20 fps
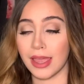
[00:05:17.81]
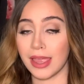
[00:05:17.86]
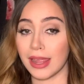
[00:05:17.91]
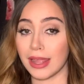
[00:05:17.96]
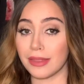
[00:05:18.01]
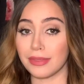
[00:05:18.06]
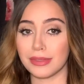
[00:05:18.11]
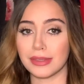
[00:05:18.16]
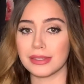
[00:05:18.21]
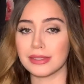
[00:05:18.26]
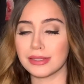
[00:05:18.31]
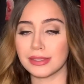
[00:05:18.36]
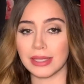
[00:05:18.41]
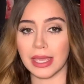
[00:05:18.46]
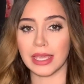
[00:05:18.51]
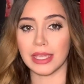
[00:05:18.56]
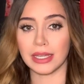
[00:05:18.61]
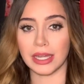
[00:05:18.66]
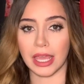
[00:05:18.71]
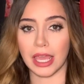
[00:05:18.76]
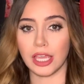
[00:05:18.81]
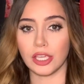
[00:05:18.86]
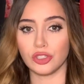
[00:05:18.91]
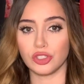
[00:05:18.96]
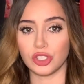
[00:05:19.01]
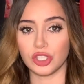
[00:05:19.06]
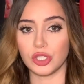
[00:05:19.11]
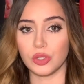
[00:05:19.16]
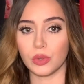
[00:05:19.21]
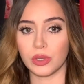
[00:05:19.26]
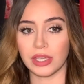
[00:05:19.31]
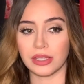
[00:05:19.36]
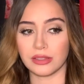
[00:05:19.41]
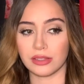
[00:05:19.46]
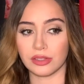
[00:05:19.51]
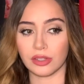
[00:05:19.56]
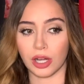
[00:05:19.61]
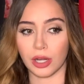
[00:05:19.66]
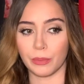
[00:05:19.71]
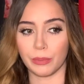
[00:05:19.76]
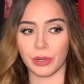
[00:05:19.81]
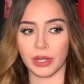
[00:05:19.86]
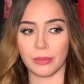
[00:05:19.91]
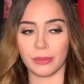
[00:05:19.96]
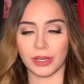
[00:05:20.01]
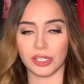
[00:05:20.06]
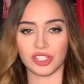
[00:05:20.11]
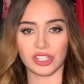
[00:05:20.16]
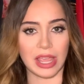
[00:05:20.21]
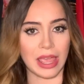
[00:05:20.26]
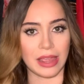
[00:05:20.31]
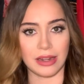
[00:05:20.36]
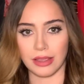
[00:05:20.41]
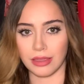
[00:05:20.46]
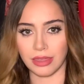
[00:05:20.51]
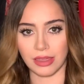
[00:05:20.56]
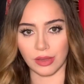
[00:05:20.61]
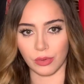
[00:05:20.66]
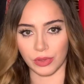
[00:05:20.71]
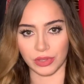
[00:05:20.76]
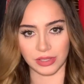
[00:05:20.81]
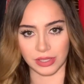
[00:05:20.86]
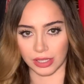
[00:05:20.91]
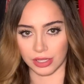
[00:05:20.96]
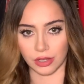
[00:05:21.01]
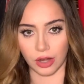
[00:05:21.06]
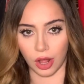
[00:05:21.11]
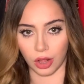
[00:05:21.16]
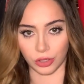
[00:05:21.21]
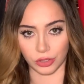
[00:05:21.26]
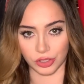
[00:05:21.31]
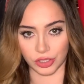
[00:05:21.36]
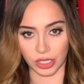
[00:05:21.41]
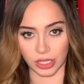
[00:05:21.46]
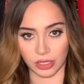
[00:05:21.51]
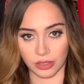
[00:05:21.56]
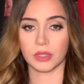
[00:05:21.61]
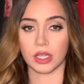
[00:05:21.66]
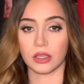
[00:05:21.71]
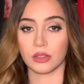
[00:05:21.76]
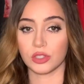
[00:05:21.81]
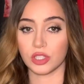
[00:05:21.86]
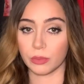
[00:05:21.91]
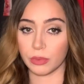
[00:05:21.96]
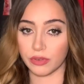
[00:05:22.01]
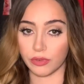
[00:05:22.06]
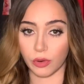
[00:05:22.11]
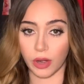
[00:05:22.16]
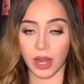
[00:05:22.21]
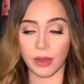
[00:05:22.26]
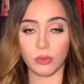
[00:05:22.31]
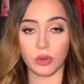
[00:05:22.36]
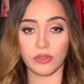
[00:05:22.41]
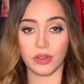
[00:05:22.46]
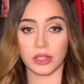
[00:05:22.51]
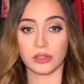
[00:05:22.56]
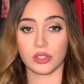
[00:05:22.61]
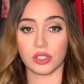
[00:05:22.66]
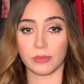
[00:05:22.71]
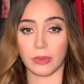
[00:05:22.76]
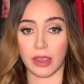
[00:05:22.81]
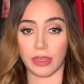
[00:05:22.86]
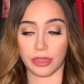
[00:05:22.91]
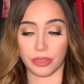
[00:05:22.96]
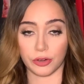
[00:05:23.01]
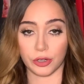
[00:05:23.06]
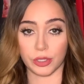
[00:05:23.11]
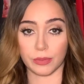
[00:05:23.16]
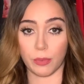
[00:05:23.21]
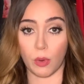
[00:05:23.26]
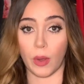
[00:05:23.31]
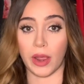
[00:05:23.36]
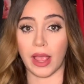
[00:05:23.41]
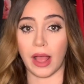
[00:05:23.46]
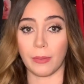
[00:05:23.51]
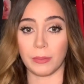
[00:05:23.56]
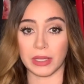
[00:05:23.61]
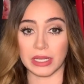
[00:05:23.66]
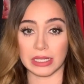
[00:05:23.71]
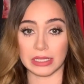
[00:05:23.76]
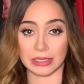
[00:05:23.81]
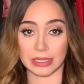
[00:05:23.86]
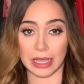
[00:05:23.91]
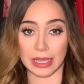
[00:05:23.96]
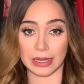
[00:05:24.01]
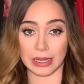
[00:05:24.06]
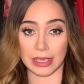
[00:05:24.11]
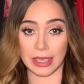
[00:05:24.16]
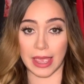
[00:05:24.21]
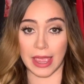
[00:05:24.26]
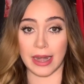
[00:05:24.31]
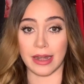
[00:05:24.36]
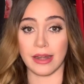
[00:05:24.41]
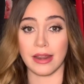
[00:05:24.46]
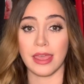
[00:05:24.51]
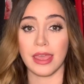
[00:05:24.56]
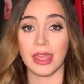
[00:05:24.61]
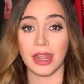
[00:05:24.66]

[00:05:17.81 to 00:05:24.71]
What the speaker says: In this day and age, you can start pretty much anything with technology. So before I move on to my third point, I'm gonna say it again.